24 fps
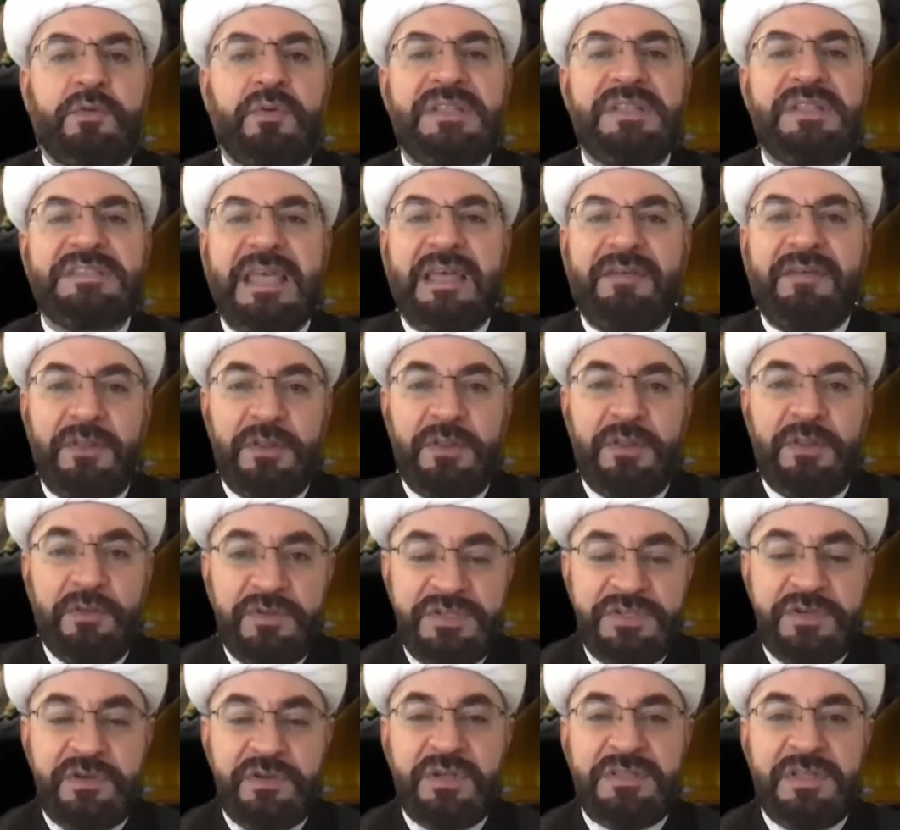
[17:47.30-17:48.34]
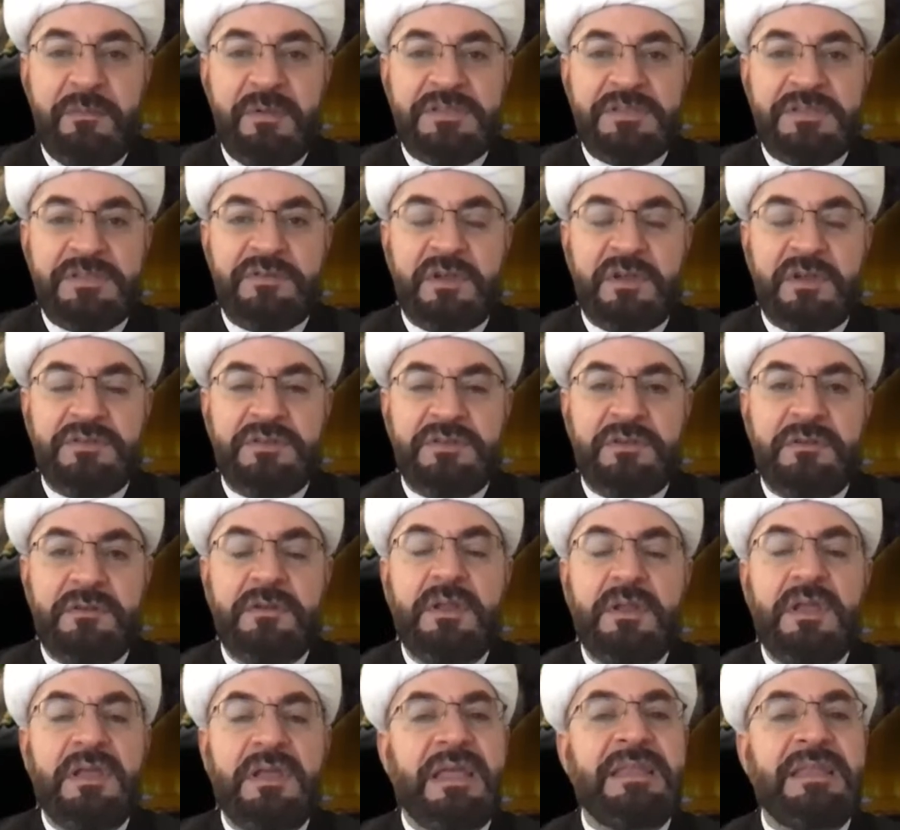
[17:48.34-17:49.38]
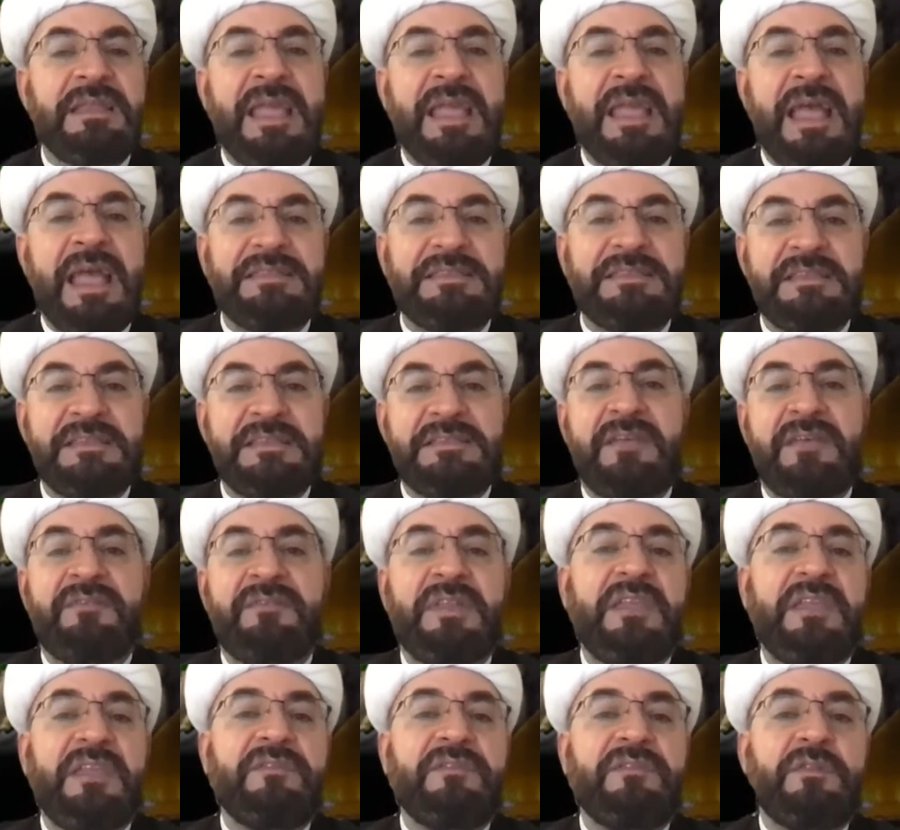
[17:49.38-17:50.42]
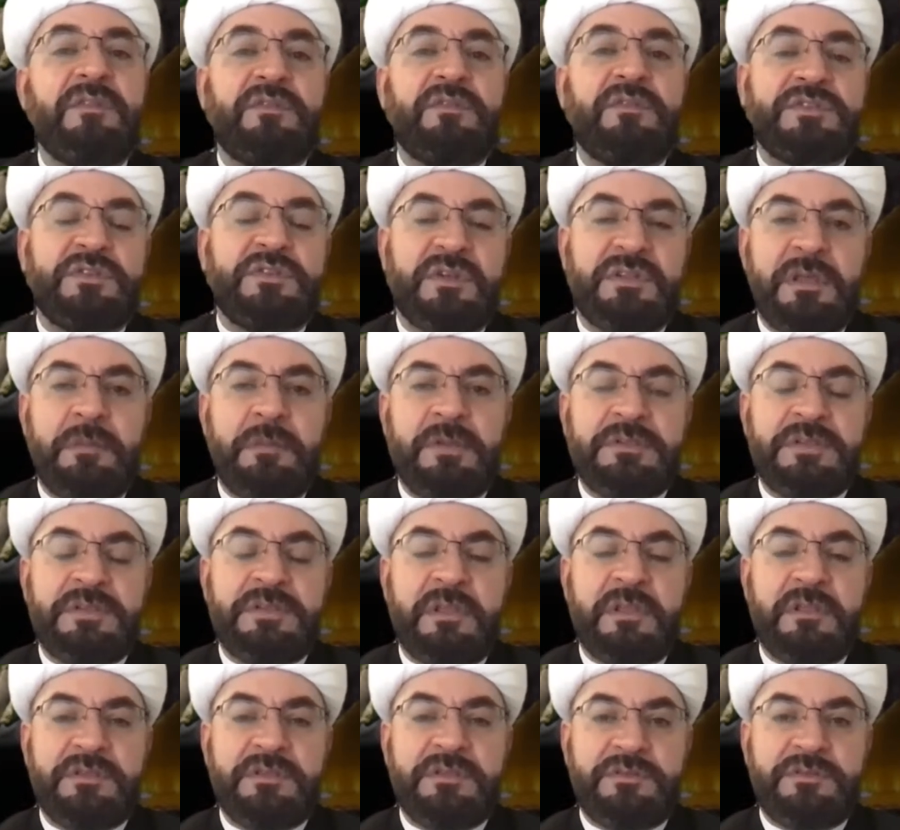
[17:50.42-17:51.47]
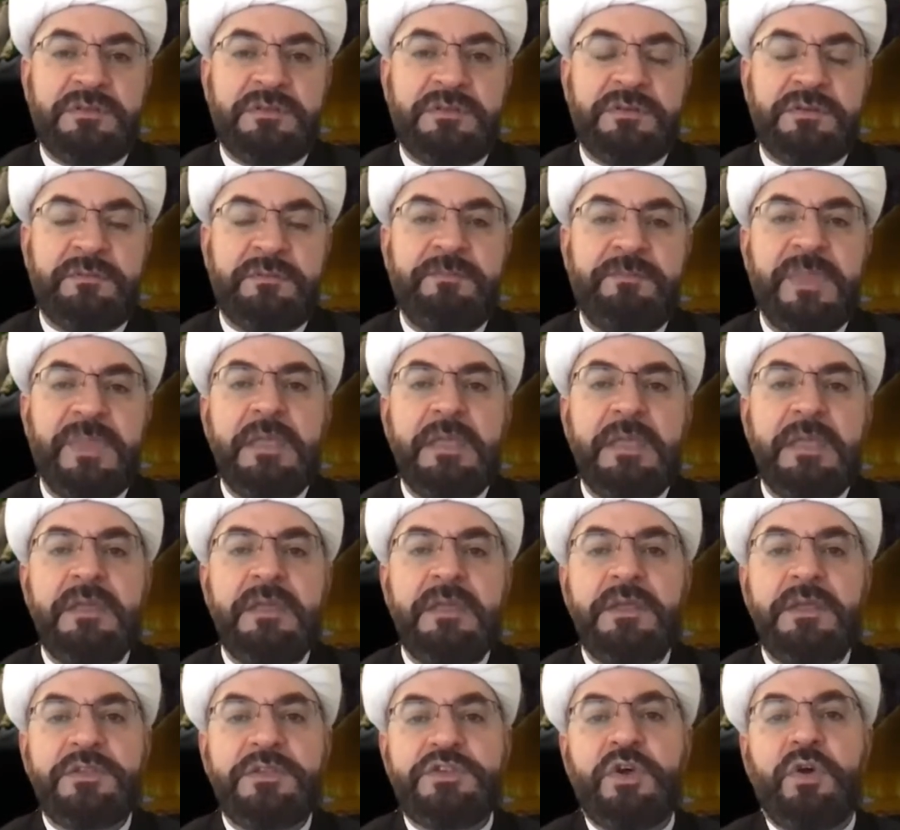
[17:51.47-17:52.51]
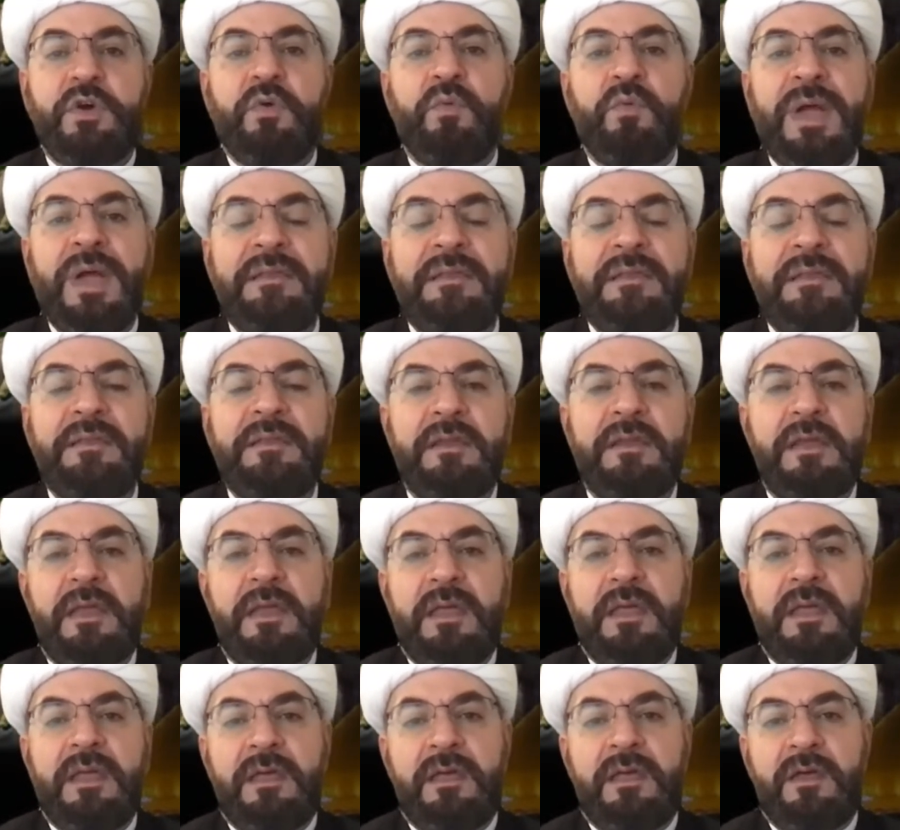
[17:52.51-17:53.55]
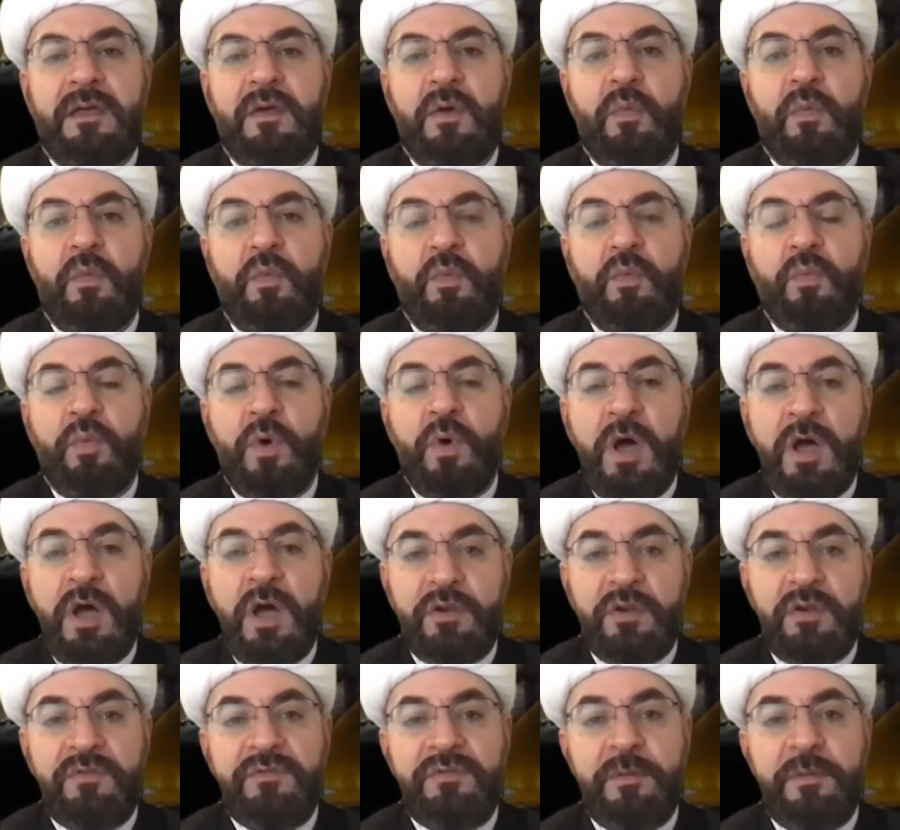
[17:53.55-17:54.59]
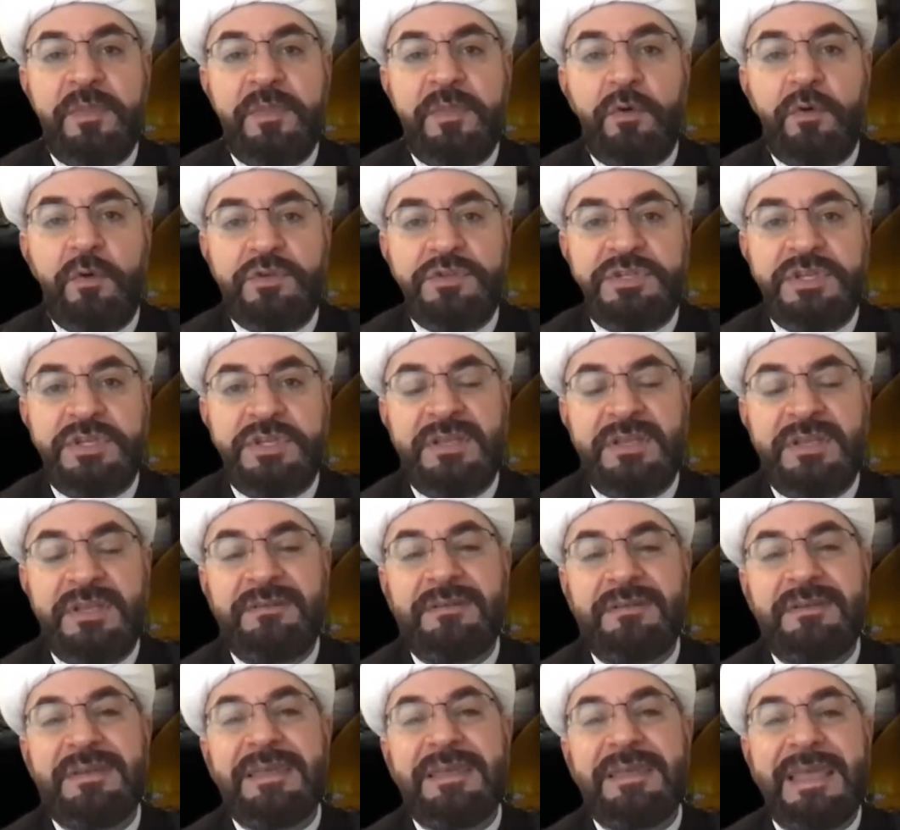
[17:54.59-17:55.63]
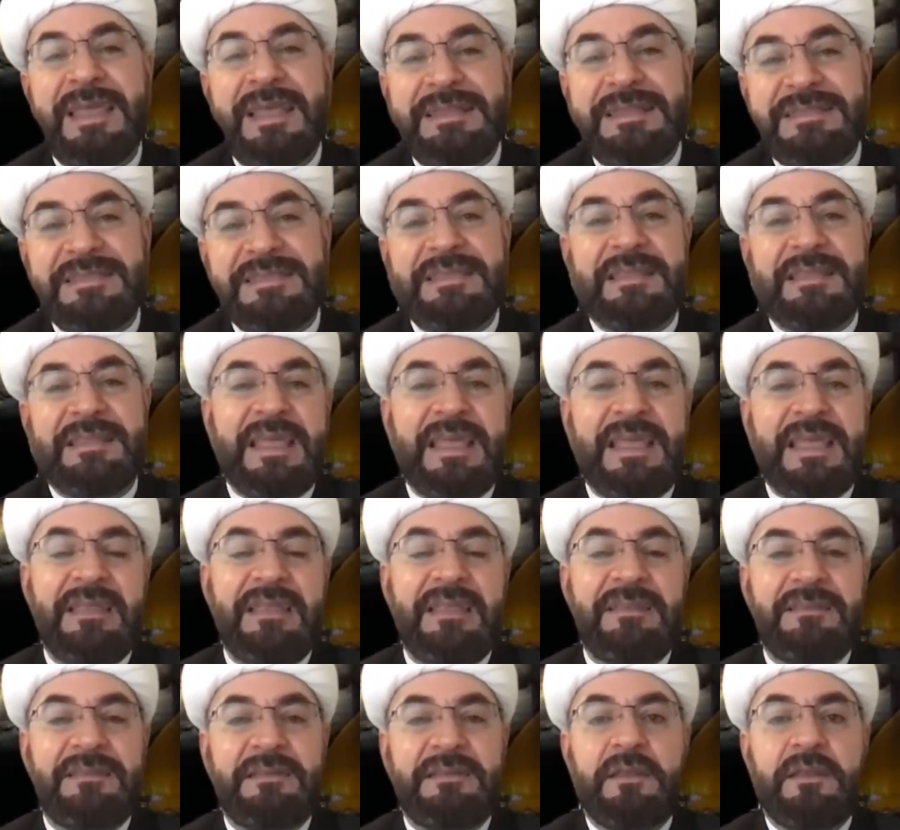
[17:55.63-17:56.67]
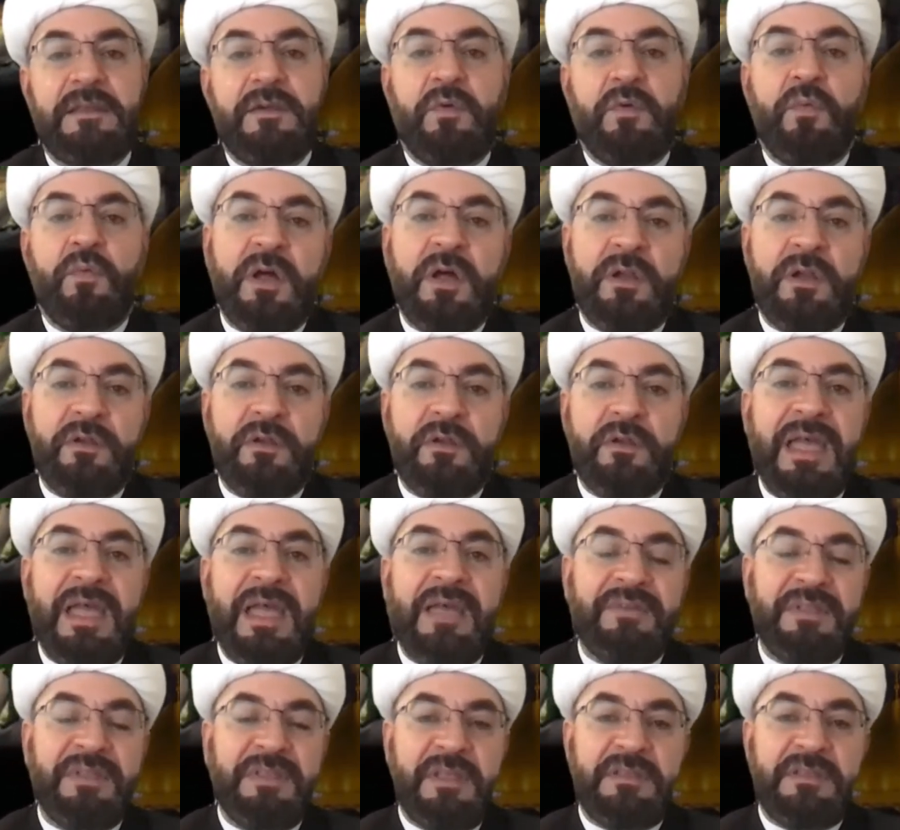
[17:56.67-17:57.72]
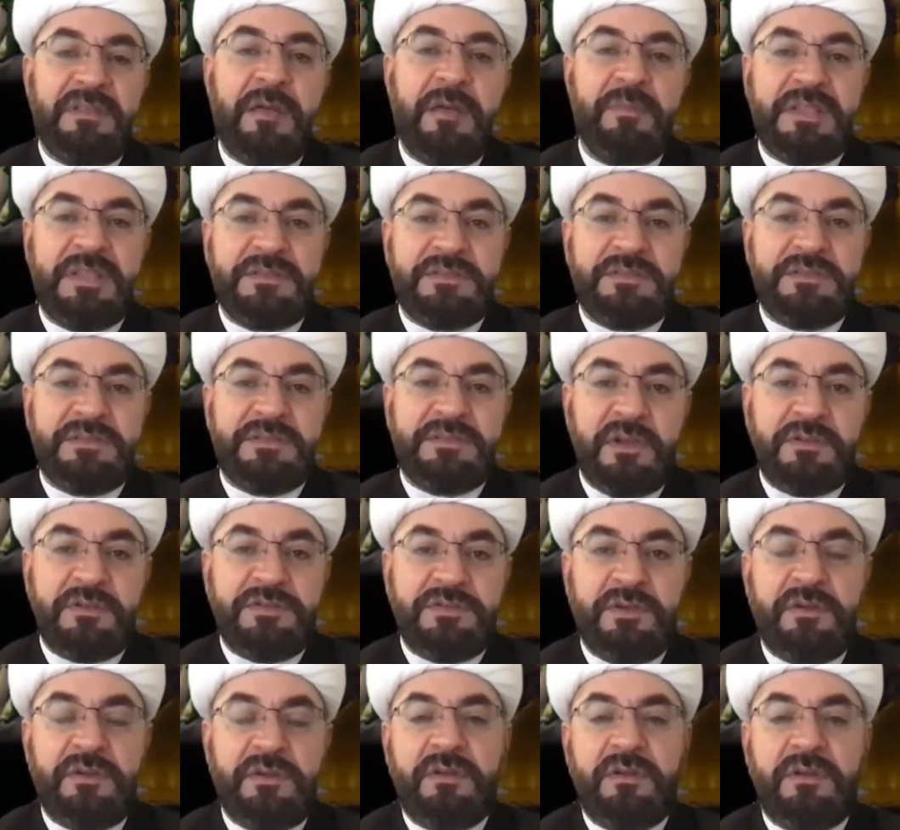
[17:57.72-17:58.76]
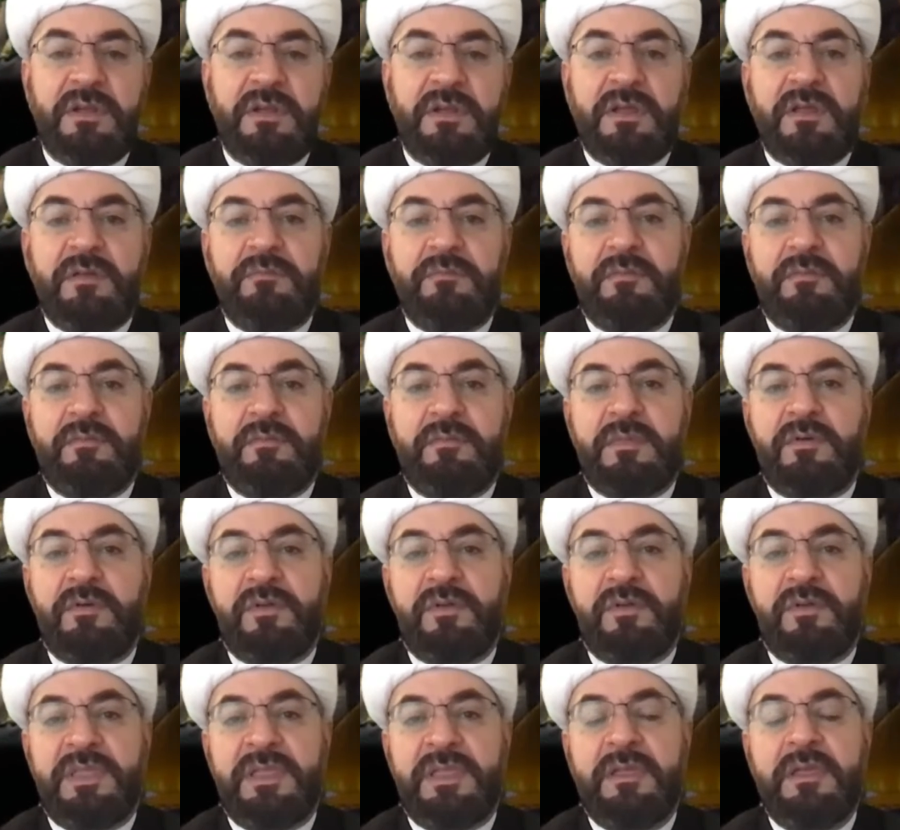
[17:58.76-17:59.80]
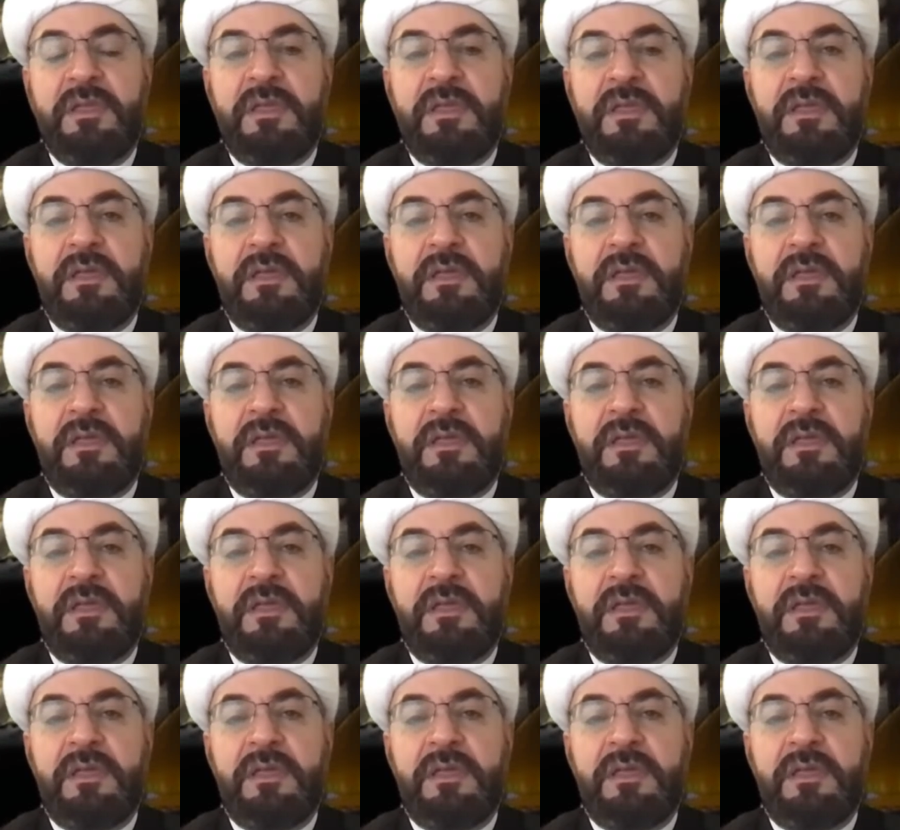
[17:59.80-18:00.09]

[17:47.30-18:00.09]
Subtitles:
Liquids have a looser atomic structure, and gases have an even looser atomic structure. So when water from the ocean hits the land, water having an atomic structure or the